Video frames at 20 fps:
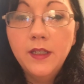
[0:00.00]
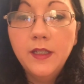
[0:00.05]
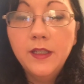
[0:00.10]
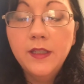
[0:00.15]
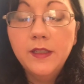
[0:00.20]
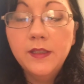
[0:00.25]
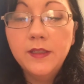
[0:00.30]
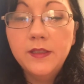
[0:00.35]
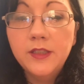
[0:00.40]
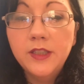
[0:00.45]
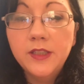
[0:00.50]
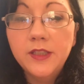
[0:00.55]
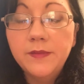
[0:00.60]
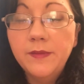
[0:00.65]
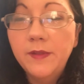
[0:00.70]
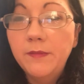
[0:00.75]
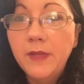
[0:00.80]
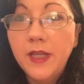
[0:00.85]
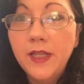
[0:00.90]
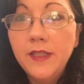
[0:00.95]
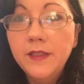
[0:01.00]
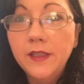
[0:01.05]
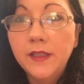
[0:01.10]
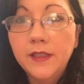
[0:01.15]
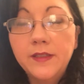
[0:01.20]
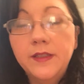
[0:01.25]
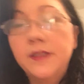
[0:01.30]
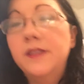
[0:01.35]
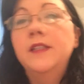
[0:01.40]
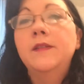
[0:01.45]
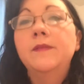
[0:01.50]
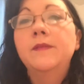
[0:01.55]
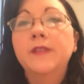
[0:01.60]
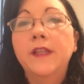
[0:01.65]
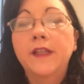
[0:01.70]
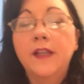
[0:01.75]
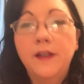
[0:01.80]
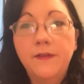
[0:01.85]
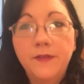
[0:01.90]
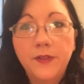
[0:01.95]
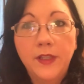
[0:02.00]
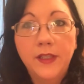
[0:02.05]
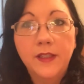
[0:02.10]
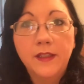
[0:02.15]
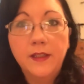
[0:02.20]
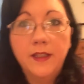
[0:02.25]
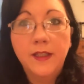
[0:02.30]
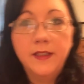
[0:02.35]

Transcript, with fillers: it's just been amazing because it seems like I feel like